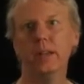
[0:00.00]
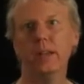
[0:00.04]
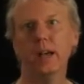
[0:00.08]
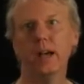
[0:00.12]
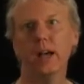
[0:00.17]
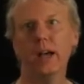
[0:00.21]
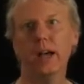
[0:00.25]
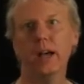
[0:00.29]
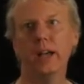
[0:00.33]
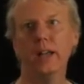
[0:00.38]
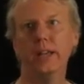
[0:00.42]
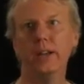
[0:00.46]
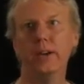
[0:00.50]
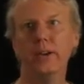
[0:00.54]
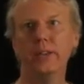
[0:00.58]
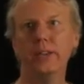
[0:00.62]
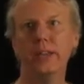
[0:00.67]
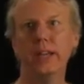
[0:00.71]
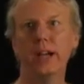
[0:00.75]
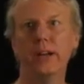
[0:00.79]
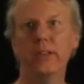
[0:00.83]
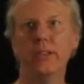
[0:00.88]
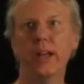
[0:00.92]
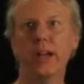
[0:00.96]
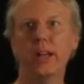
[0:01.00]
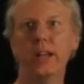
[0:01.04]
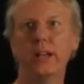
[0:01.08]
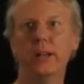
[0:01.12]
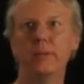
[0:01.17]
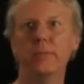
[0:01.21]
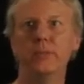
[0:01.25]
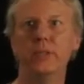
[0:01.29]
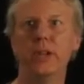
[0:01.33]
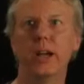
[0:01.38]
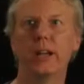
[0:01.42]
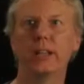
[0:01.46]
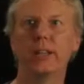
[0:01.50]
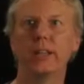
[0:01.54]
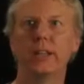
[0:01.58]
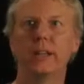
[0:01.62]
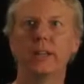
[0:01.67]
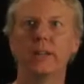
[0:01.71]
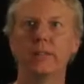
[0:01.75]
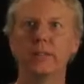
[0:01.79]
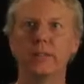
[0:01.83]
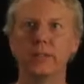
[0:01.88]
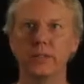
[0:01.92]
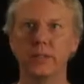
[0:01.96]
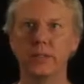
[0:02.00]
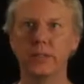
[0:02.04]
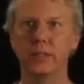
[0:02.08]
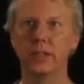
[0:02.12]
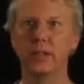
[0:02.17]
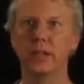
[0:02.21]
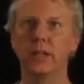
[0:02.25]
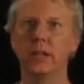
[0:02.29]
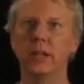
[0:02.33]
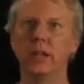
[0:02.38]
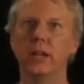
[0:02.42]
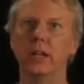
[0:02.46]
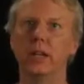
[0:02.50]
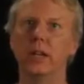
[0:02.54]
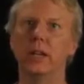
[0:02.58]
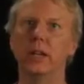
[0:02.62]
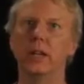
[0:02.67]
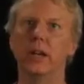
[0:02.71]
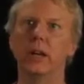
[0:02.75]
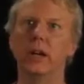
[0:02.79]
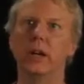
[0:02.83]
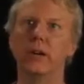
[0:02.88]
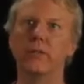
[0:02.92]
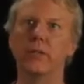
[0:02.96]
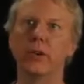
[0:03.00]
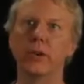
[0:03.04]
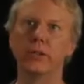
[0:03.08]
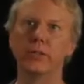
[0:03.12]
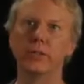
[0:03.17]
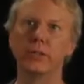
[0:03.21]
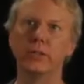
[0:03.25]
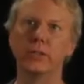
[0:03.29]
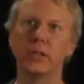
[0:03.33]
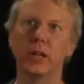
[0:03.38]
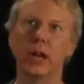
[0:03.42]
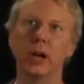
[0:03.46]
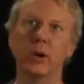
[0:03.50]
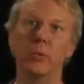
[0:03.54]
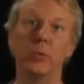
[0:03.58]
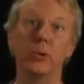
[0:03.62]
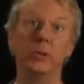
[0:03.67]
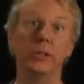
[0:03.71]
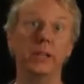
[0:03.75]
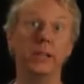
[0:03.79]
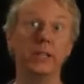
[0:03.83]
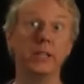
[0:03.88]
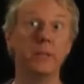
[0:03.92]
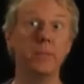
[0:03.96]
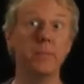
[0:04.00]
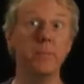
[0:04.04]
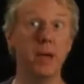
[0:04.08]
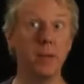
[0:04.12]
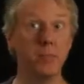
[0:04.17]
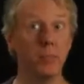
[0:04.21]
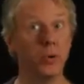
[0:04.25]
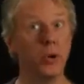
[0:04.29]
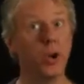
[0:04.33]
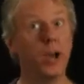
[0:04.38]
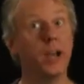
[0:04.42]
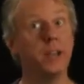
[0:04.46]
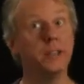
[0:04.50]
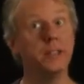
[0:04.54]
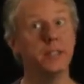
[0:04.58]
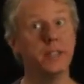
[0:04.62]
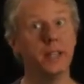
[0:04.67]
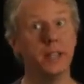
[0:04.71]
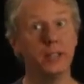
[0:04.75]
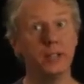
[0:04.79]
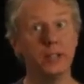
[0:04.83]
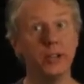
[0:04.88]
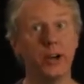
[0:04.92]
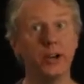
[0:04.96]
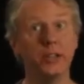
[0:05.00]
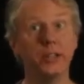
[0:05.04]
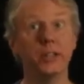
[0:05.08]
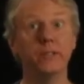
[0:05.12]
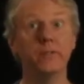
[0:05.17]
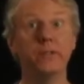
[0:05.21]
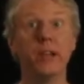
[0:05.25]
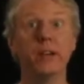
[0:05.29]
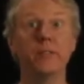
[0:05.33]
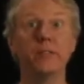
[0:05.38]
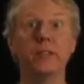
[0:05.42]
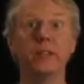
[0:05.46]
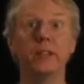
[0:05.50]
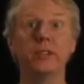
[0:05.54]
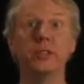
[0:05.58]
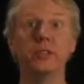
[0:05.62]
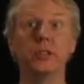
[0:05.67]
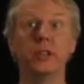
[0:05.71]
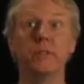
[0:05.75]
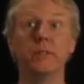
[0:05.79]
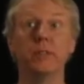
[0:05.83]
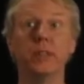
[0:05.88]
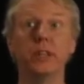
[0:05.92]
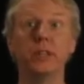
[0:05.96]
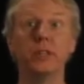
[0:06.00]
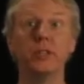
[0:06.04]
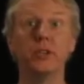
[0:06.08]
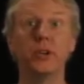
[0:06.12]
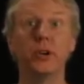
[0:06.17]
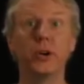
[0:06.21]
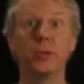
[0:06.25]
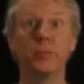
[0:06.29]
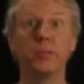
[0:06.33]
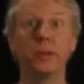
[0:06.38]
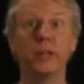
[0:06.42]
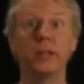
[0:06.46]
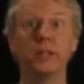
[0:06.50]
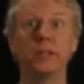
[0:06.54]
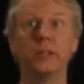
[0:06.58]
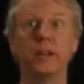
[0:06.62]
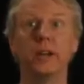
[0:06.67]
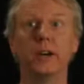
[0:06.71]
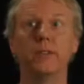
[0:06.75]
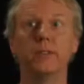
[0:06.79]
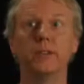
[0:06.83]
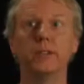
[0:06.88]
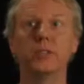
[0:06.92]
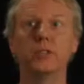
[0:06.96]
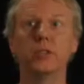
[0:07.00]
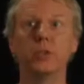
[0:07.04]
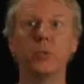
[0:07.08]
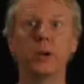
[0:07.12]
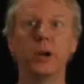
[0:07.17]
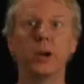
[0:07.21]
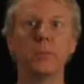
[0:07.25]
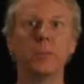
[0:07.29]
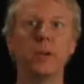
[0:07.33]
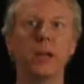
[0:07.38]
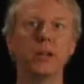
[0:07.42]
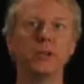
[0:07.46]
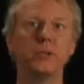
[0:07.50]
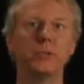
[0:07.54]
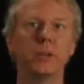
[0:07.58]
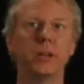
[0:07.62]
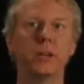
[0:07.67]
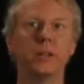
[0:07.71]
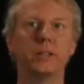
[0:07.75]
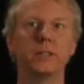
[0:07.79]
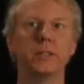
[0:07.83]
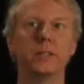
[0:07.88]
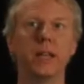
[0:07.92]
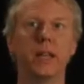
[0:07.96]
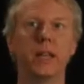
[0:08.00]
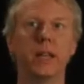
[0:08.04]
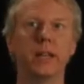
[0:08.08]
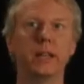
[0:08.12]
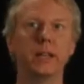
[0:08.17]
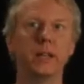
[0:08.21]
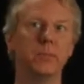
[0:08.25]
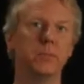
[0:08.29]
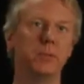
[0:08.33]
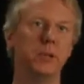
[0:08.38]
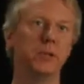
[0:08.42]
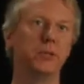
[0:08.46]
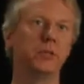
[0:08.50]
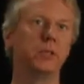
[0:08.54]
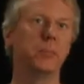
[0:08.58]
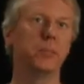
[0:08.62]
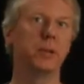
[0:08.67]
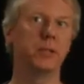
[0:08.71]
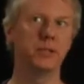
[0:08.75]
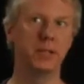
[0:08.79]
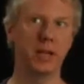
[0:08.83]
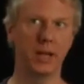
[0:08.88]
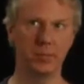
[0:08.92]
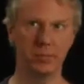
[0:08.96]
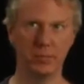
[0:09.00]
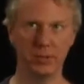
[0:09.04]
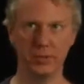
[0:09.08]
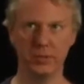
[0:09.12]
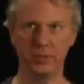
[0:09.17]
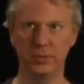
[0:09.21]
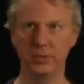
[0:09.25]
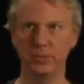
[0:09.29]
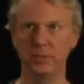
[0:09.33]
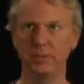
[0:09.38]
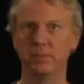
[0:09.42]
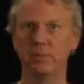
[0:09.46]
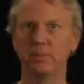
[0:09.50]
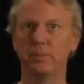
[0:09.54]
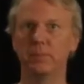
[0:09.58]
Here are the outline and objectives. First, we'll need to memorize the inductive definition of the determinant of a square matrix and compute some examples